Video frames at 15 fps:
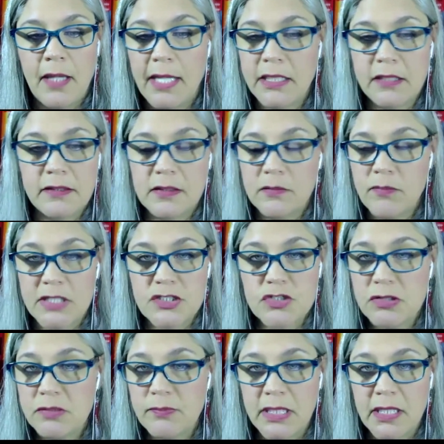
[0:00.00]
any of the
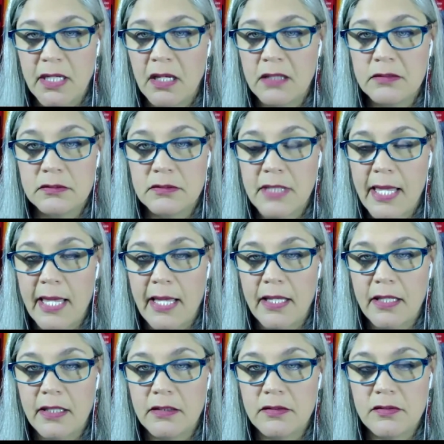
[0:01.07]
mainstream media,
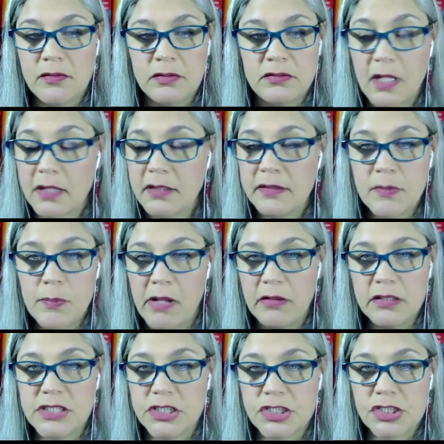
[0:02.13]
and none of the
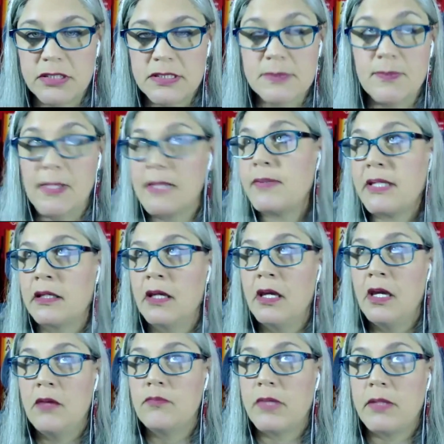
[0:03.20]
politicians, maybe
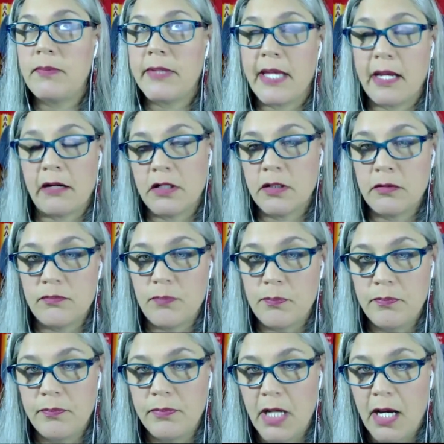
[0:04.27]
Aaron
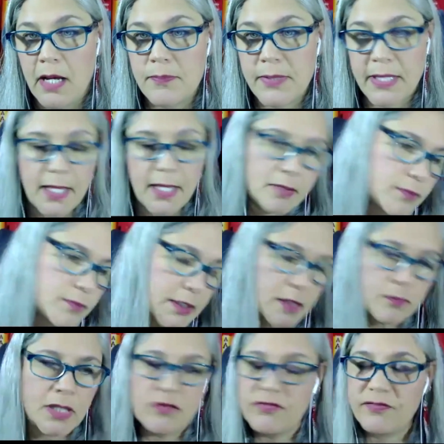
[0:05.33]
Piquet, but
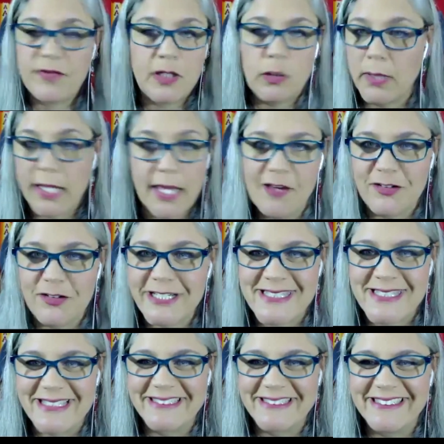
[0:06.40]
I'm not following every
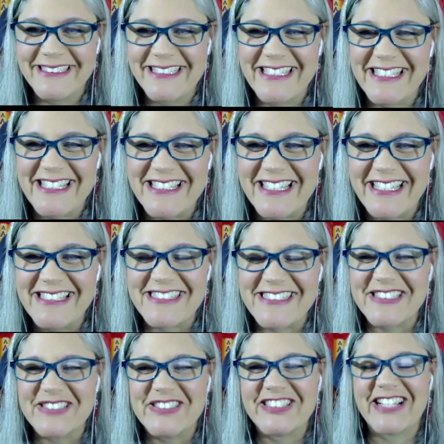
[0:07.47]
single thing he's
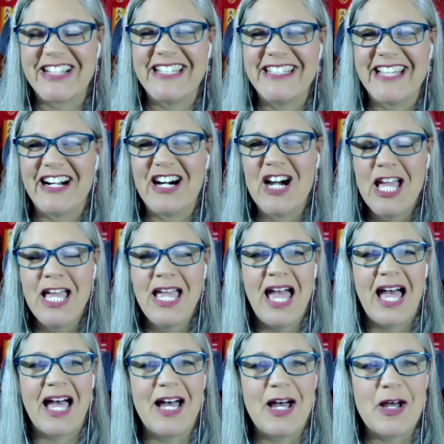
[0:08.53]
doing right now.
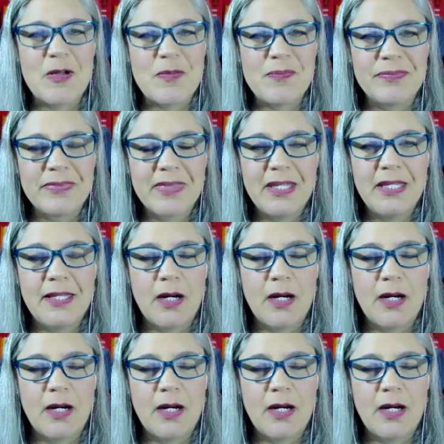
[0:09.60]
I'm